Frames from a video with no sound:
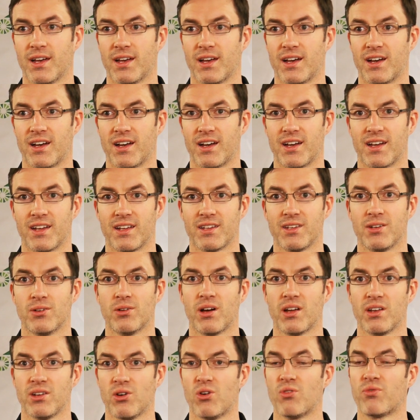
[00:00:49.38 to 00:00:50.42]
uh, you
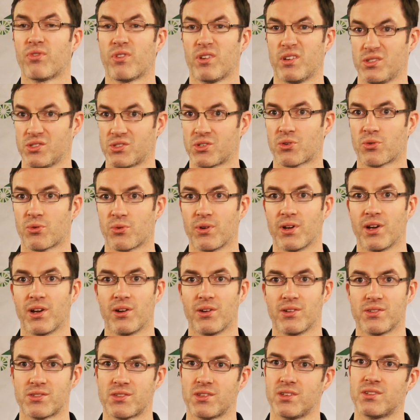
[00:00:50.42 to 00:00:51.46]
know, I know for his
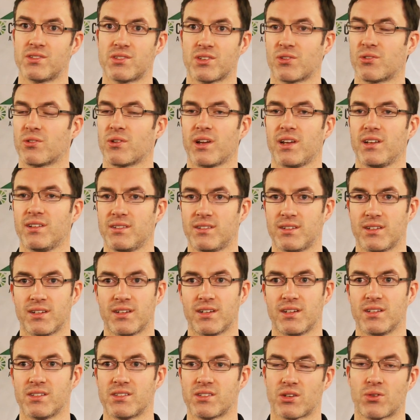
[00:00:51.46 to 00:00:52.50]
career, it's, it's a great
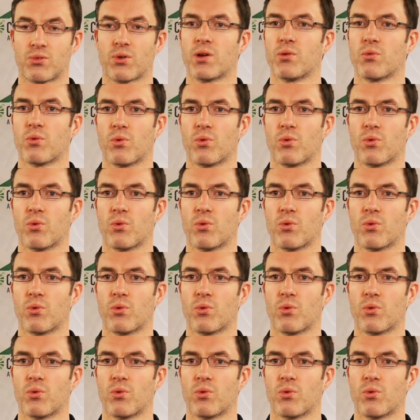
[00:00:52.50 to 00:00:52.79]
uh, it's a great